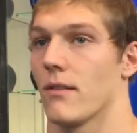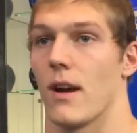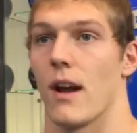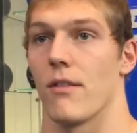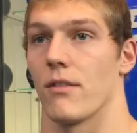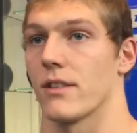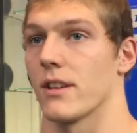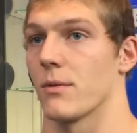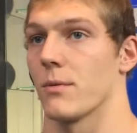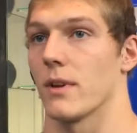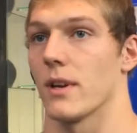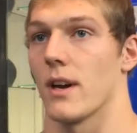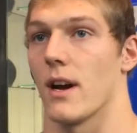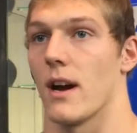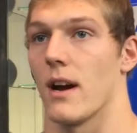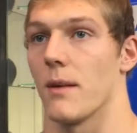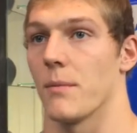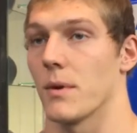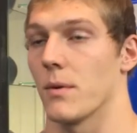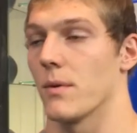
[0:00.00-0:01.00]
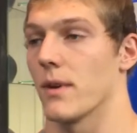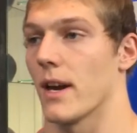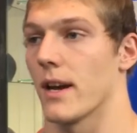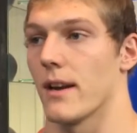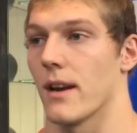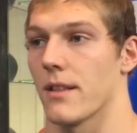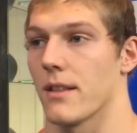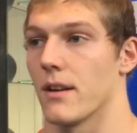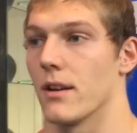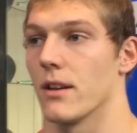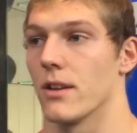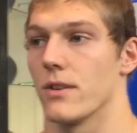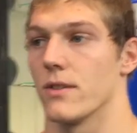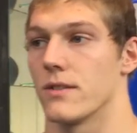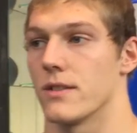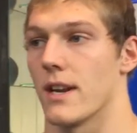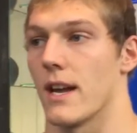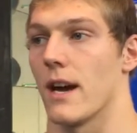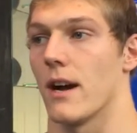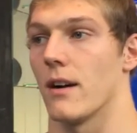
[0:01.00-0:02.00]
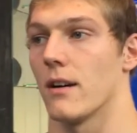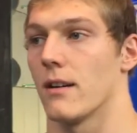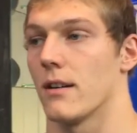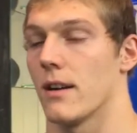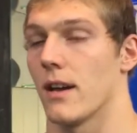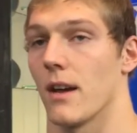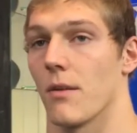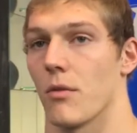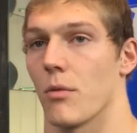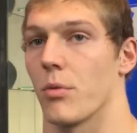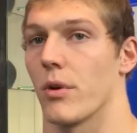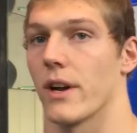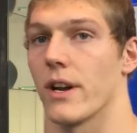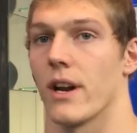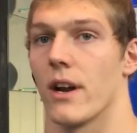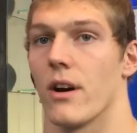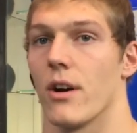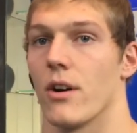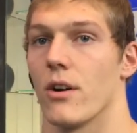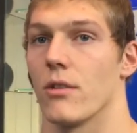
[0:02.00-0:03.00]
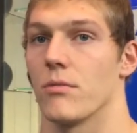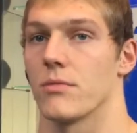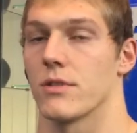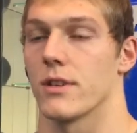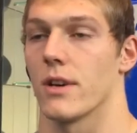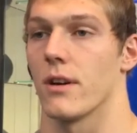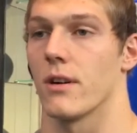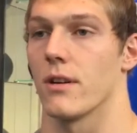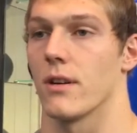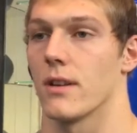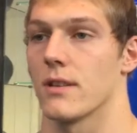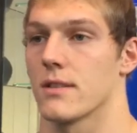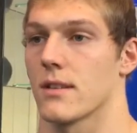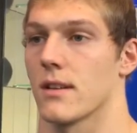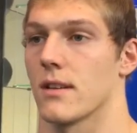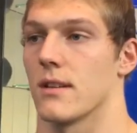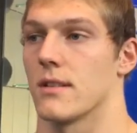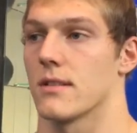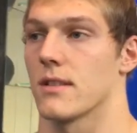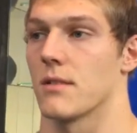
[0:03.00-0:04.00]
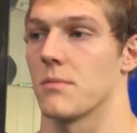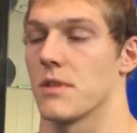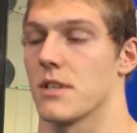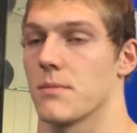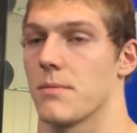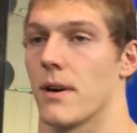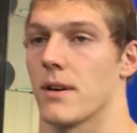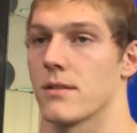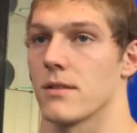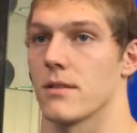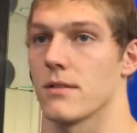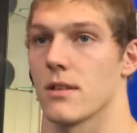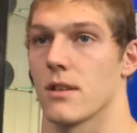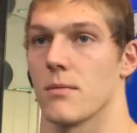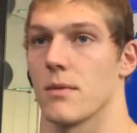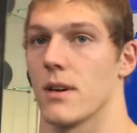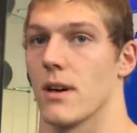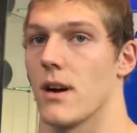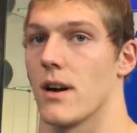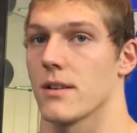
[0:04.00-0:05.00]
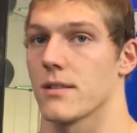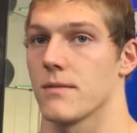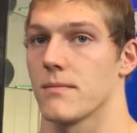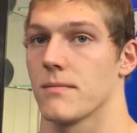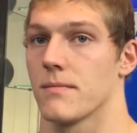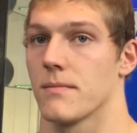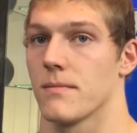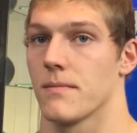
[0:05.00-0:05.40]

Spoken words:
everything we got. I mean, we got nothing to lose now, and we're playing at home. So it's gonna be special. It's gonna be awesome.